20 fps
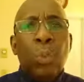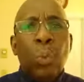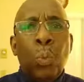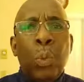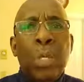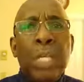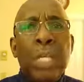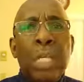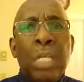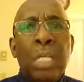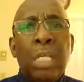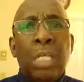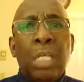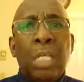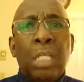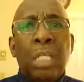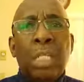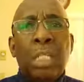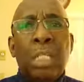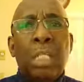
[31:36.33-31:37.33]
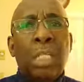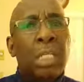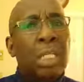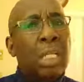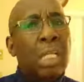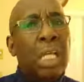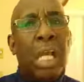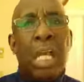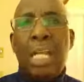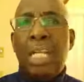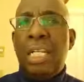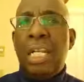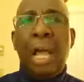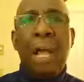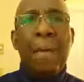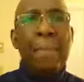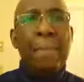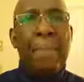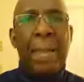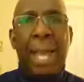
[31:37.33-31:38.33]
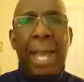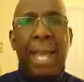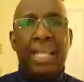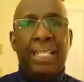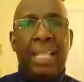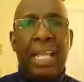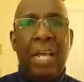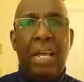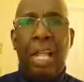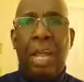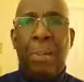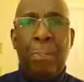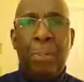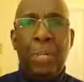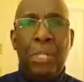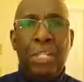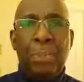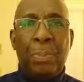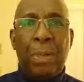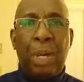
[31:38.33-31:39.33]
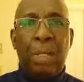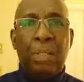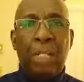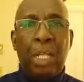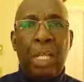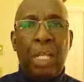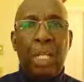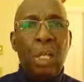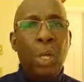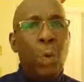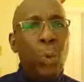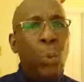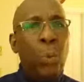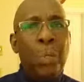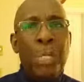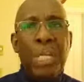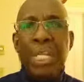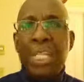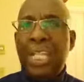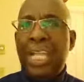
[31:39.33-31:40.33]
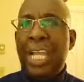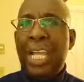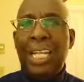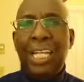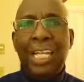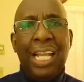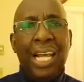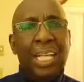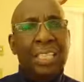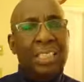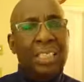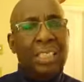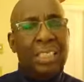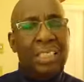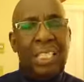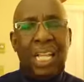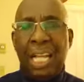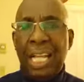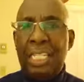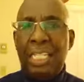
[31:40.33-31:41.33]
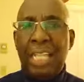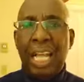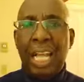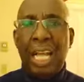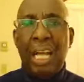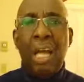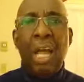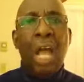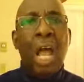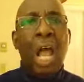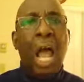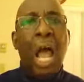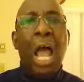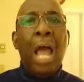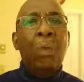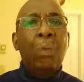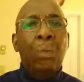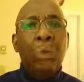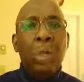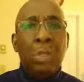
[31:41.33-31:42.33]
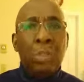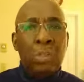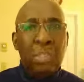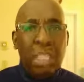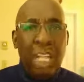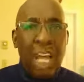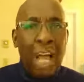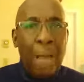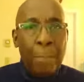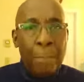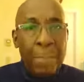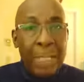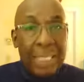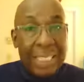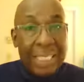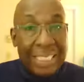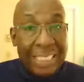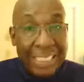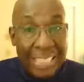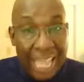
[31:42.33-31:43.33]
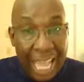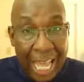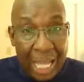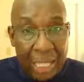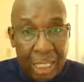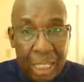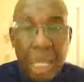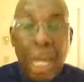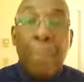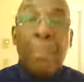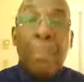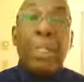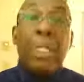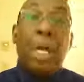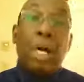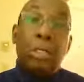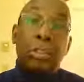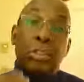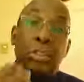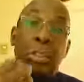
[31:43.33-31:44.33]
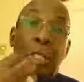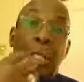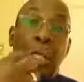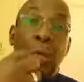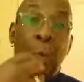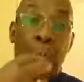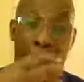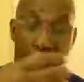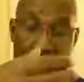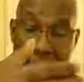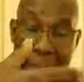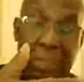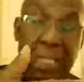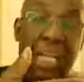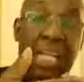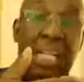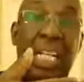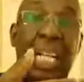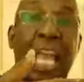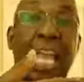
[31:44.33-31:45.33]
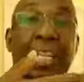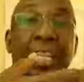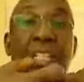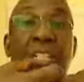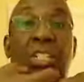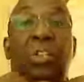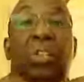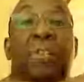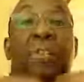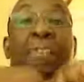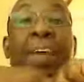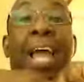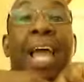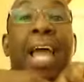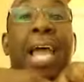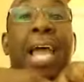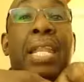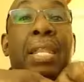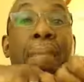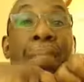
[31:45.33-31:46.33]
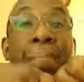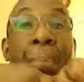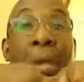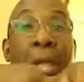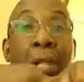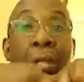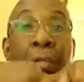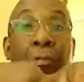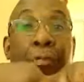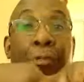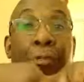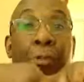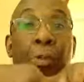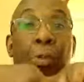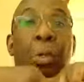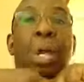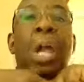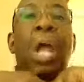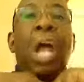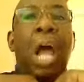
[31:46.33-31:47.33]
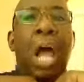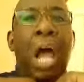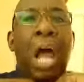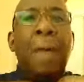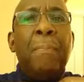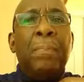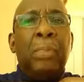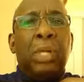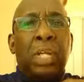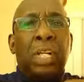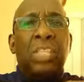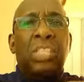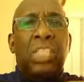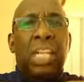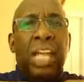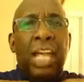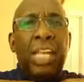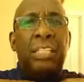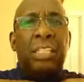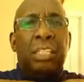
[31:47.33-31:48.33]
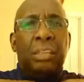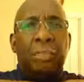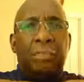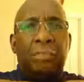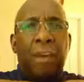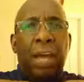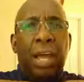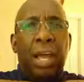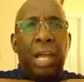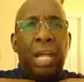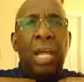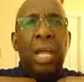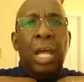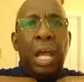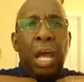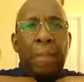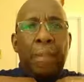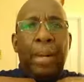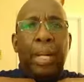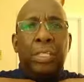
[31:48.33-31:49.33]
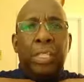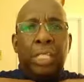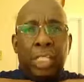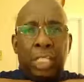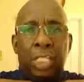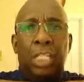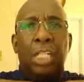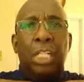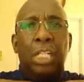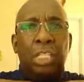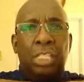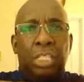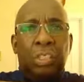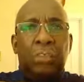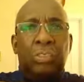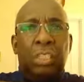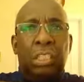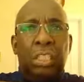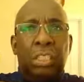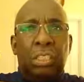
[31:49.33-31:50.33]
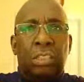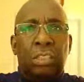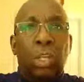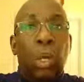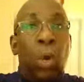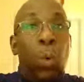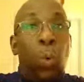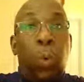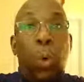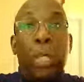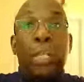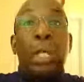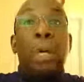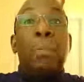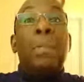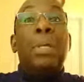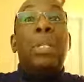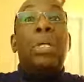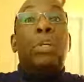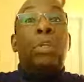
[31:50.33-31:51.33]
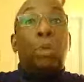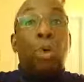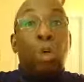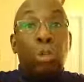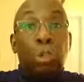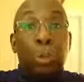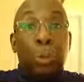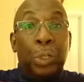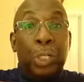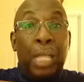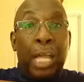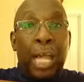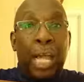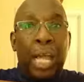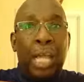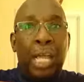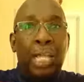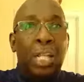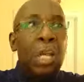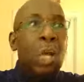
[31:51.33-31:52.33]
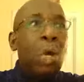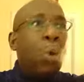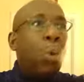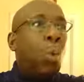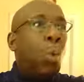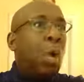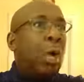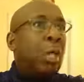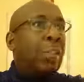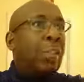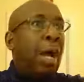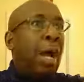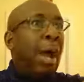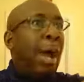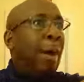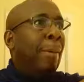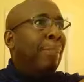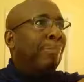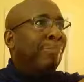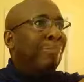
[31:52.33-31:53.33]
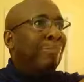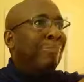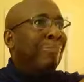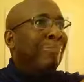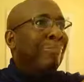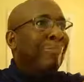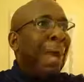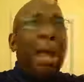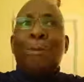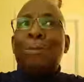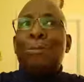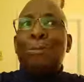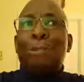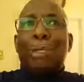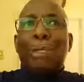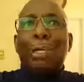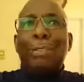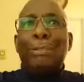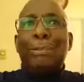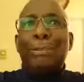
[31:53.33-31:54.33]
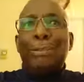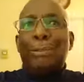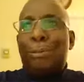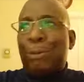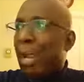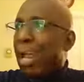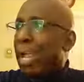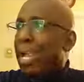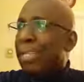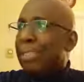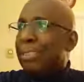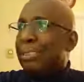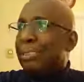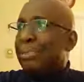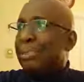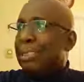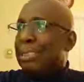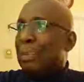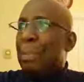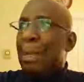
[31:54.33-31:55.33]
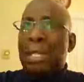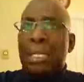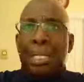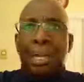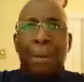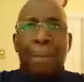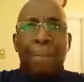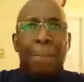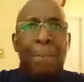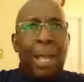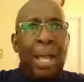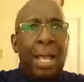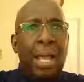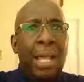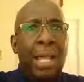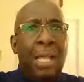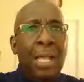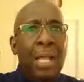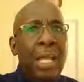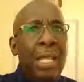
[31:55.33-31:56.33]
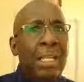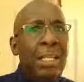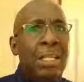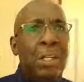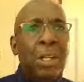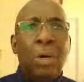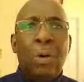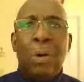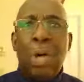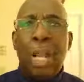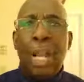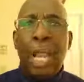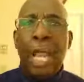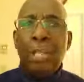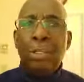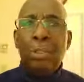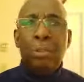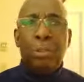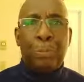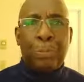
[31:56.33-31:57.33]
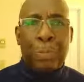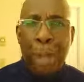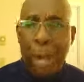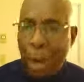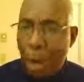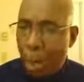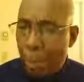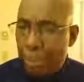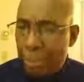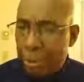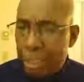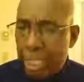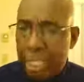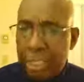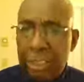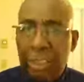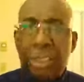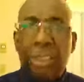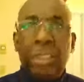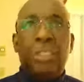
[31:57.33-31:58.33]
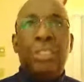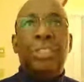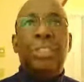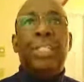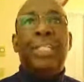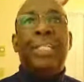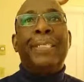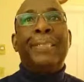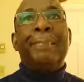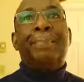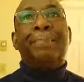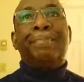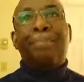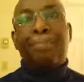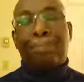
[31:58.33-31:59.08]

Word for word: We cannot back down. I preach about that. We cannot stand down. I will not be silent because when I'm connected to the vine and bearing the fruit, I'm going to testify about the goodness of Jesus. Whether I'm in a grocery line, whether I'm out cutting grass and somebody come by, you know, and I use parables like Jesus did